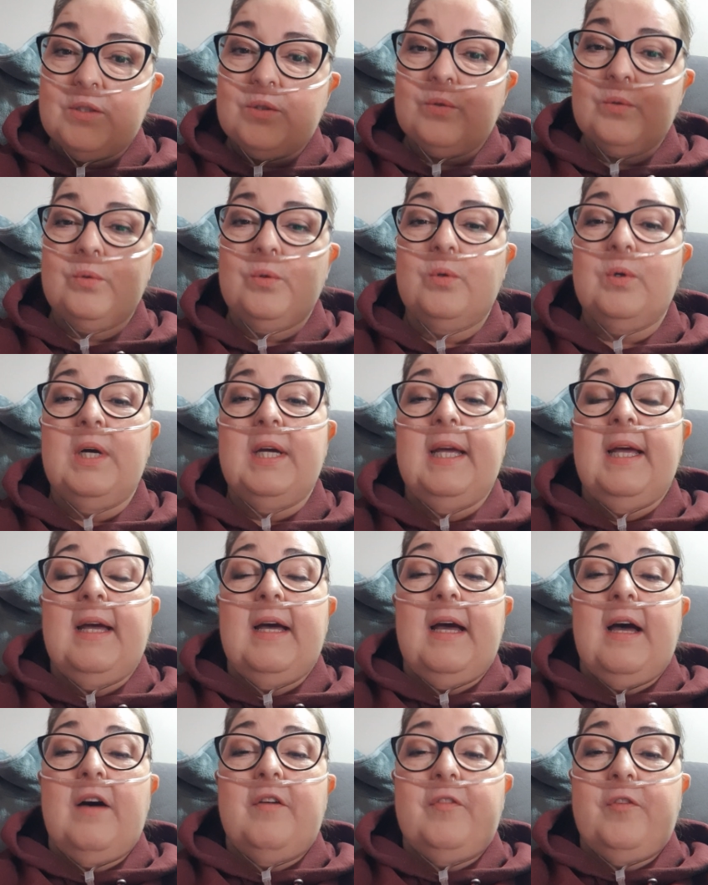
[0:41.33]
So
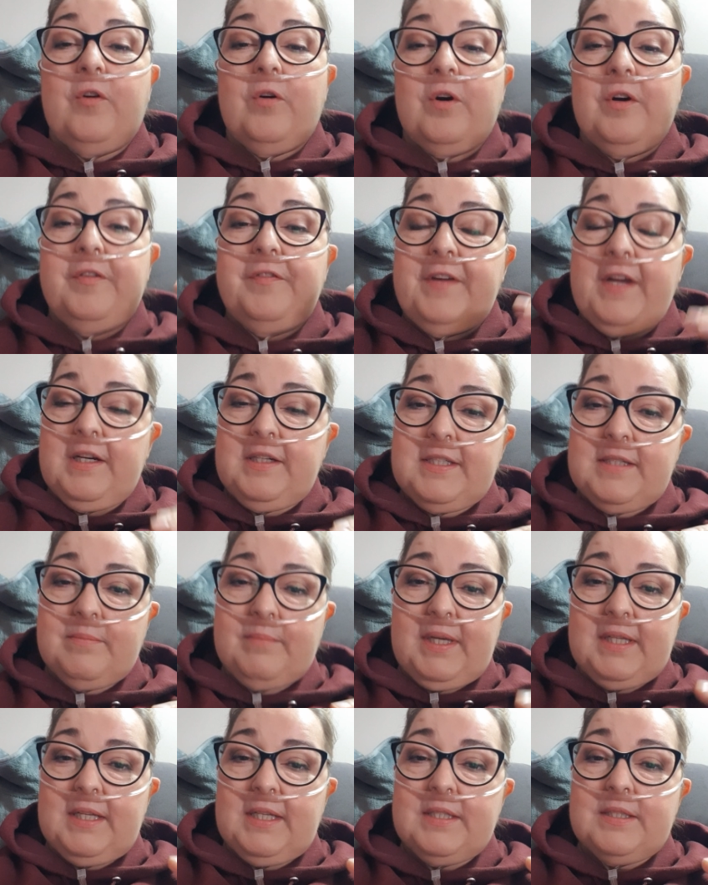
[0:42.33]
for 30
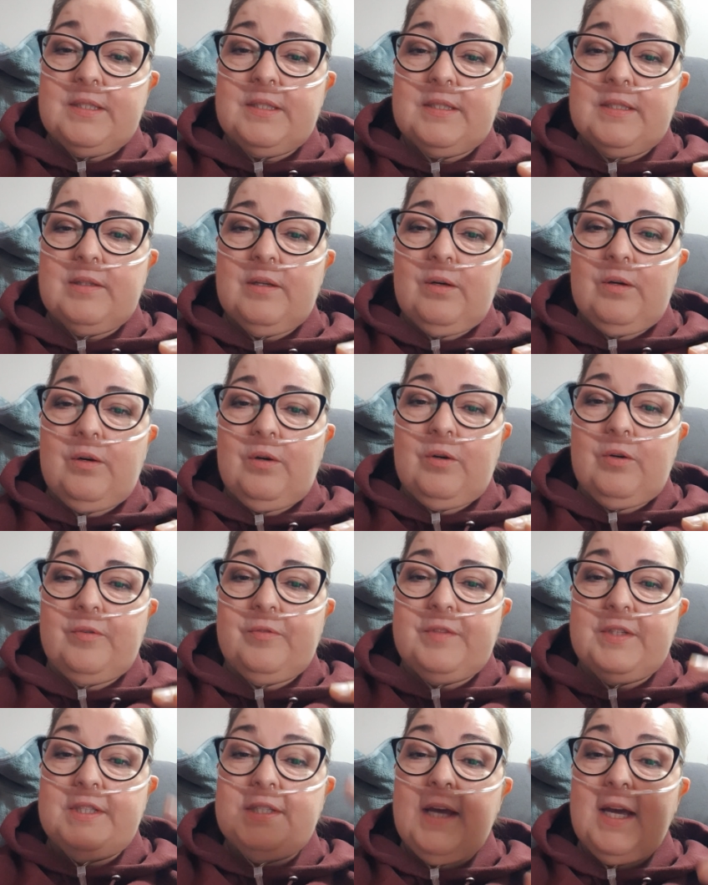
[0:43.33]
minutes
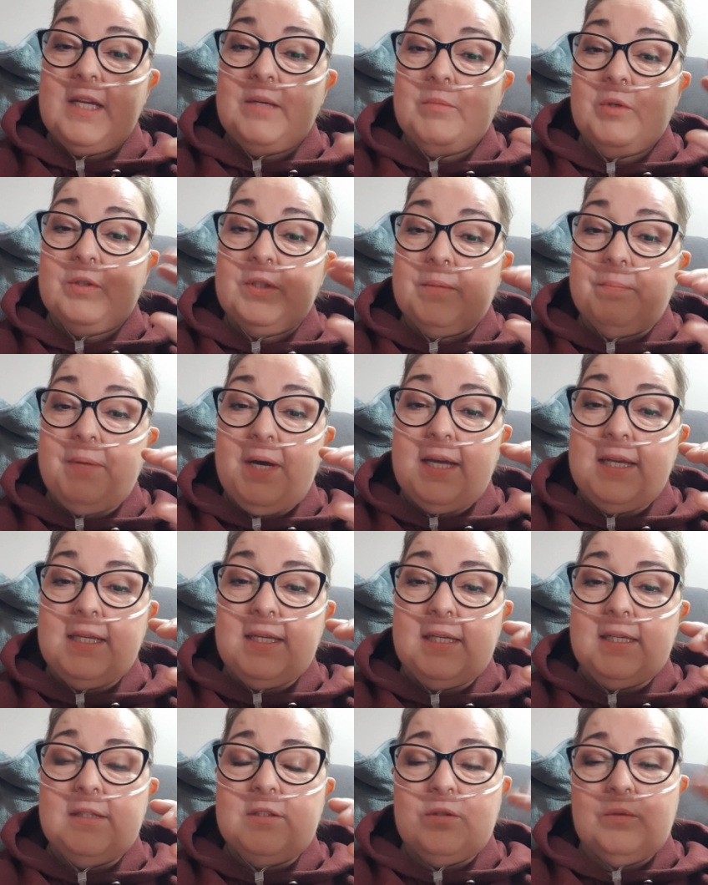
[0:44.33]
of the time on the
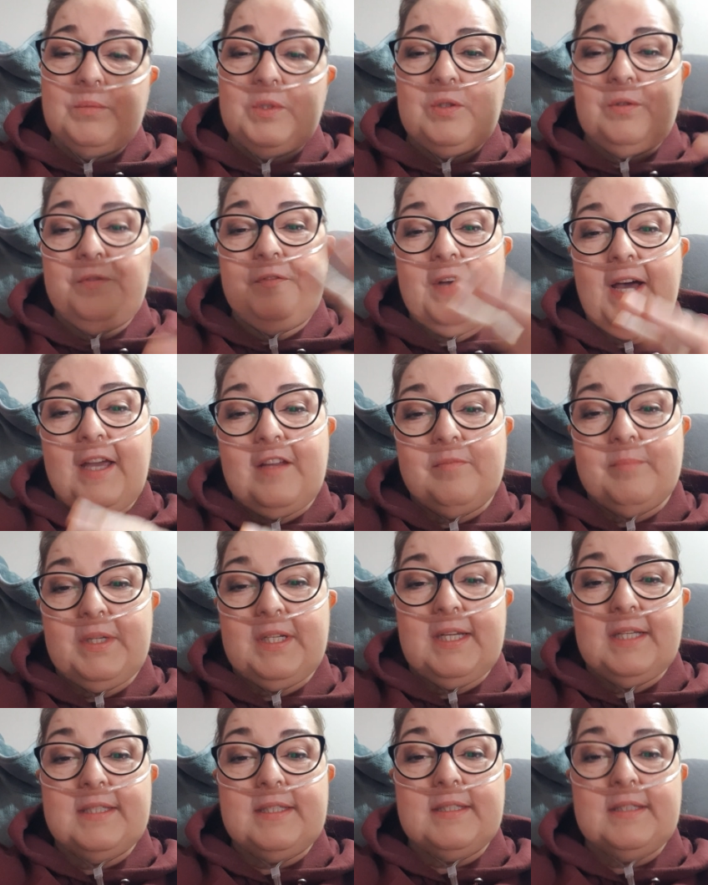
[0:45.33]
bike, so we do 5
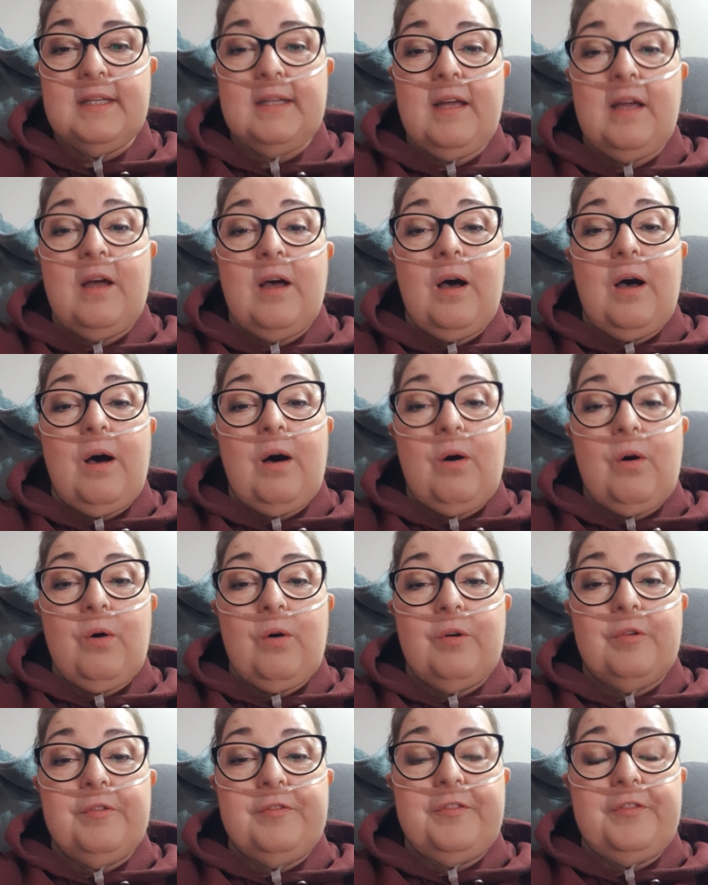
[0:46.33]
minutes
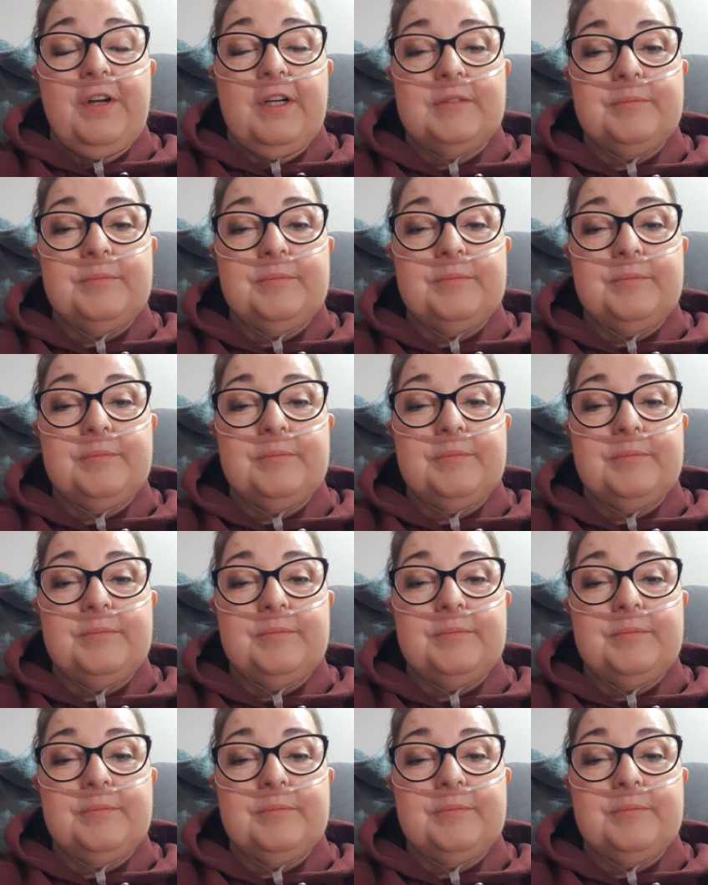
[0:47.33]
of